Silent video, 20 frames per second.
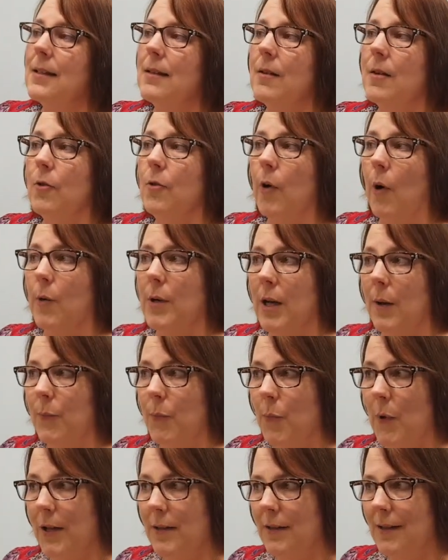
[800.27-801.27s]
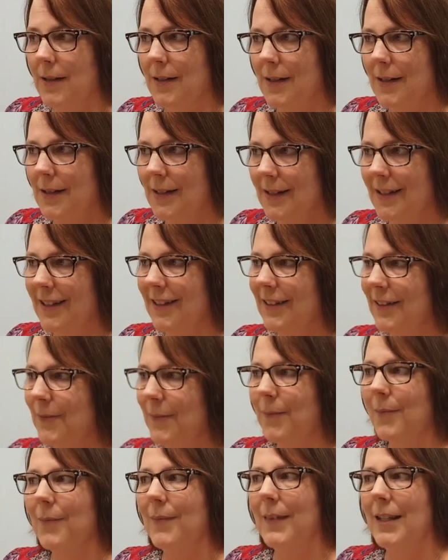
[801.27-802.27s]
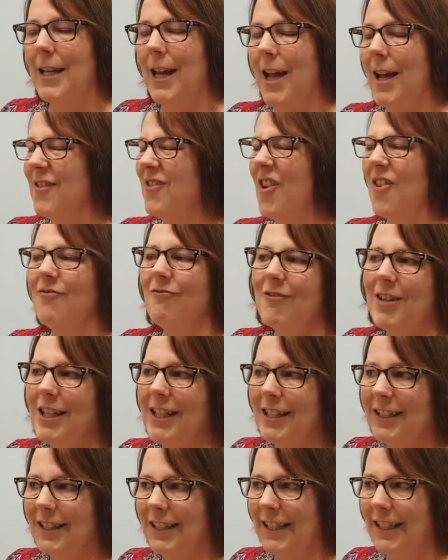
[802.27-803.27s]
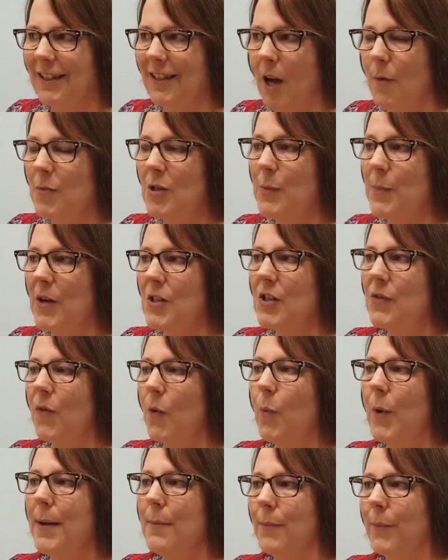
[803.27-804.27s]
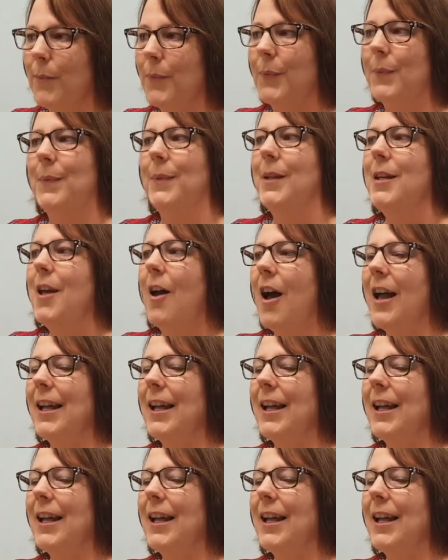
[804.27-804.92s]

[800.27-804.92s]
in grown-up ones? Yeah. Yeah, not really. I'm too much of a wimp.